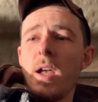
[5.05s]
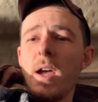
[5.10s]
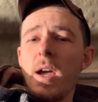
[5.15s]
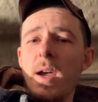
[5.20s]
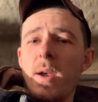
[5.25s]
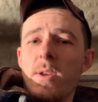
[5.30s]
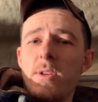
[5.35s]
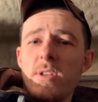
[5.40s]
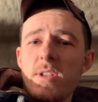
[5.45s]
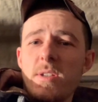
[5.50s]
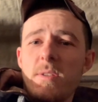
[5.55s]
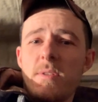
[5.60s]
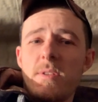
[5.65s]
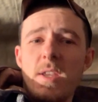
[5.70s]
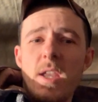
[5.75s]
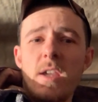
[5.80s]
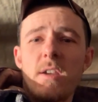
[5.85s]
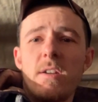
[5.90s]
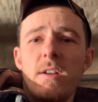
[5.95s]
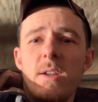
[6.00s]
I was just
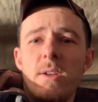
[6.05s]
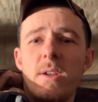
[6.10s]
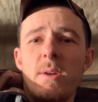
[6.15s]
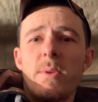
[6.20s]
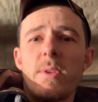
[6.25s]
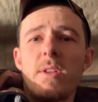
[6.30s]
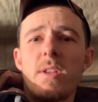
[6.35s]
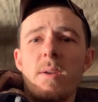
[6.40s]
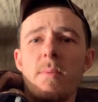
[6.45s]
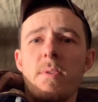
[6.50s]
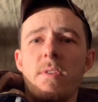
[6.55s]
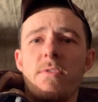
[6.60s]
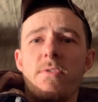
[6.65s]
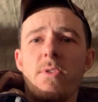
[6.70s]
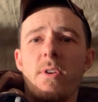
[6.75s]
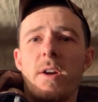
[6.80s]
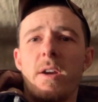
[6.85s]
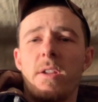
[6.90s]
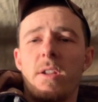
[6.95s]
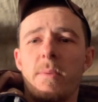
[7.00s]
tinkering out here with the
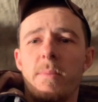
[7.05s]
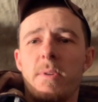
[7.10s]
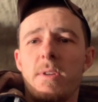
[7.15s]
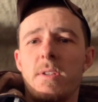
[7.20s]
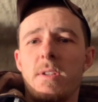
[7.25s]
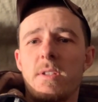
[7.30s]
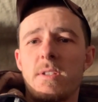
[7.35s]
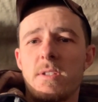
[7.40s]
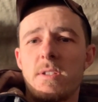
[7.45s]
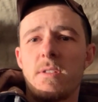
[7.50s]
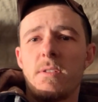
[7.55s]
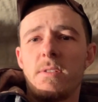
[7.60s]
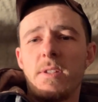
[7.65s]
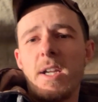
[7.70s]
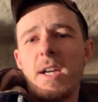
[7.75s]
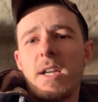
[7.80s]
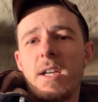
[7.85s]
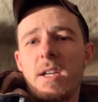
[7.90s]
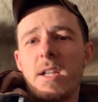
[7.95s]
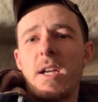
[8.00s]
W4 here a little bit. It's
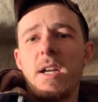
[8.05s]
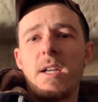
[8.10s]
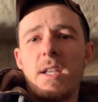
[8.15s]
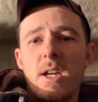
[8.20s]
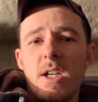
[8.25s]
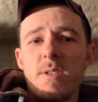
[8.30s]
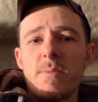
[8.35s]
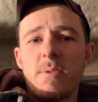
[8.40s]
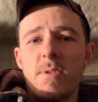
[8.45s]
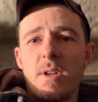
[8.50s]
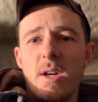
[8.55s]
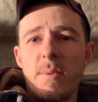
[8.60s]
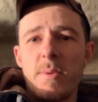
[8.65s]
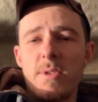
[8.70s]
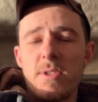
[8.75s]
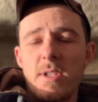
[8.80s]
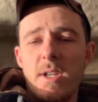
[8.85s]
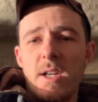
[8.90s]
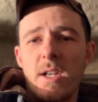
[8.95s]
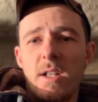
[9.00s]
late at night now. It's about
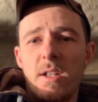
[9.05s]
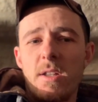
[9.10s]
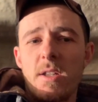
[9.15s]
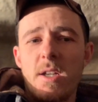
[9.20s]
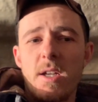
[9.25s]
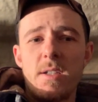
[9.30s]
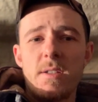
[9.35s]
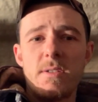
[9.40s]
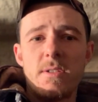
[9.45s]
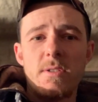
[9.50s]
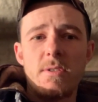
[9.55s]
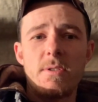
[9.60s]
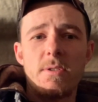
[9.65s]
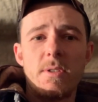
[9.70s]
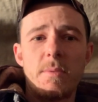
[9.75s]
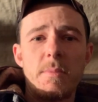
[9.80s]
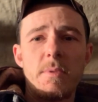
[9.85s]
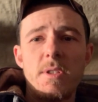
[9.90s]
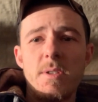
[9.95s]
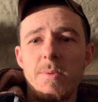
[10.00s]
almost 9 o'clock, so
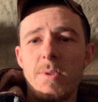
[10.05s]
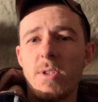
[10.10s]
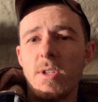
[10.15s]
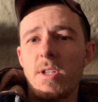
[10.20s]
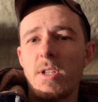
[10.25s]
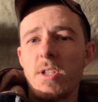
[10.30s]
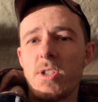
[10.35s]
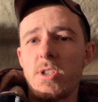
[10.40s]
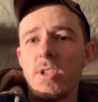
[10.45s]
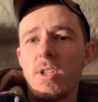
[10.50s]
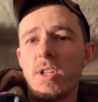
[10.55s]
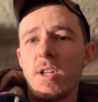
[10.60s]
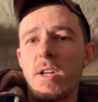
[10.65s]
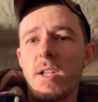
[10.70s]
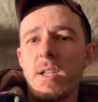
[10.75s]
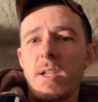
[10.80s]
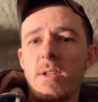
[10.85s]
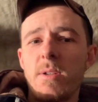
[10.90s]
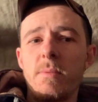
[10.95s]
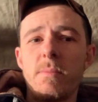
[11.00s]
I'm just about going to shut her
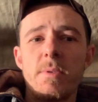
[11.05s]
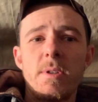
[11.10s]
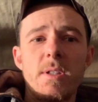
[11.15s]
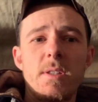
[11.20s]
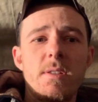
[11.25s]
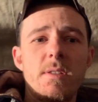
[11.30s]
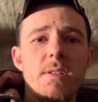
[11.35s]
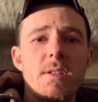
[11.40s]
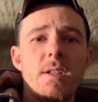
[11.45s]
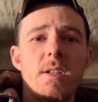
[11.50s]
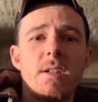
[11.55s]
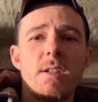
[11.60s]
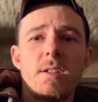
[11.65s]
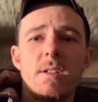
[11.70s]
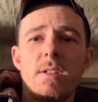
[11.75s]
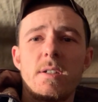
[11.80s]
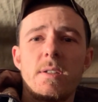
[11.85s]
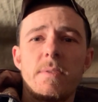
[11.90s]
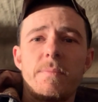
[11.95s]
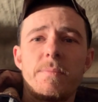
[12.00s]
down. But
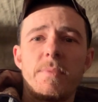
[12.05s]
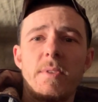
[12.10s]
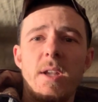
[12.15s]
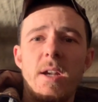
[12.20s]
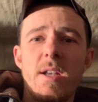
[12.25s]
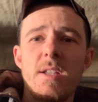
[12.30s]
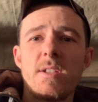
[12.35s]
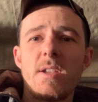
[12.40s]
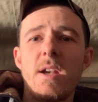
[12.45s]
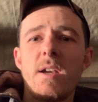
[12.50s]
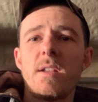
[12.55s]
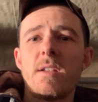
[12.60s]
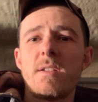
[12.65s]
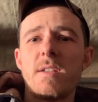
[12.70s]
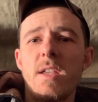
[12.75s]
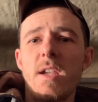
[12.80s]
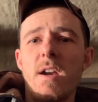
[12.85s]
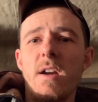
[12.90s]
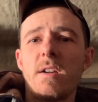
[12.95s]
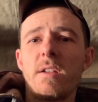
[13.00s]
uh, I decided
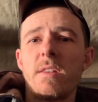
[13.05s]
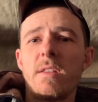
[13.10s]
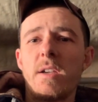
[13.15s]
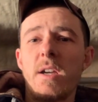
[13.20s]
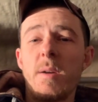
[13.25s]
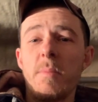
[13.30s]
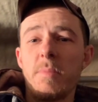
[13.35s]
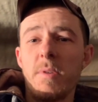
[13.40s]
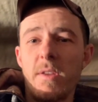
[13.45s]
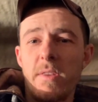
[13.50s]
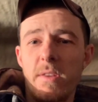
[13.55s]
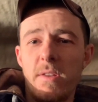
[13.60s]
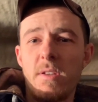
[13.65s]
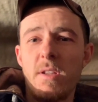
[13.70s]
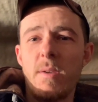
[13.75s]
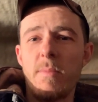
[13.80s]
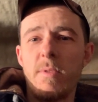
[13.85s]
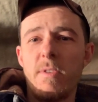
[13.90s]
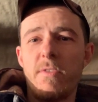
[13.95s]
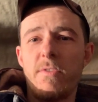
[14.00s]
to tear into the air breather
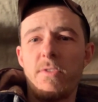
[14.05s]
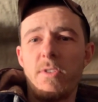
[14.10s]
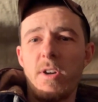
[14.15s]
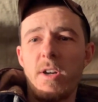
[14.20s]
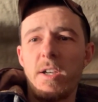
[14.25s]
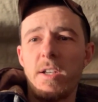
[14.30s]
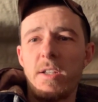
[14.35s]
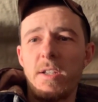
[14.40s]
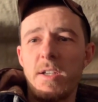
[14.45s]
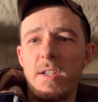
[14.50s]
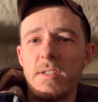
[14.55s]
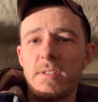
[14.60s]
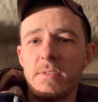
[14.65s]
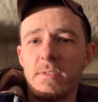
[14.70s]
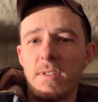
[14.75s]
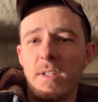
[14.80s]
the W4 tonight.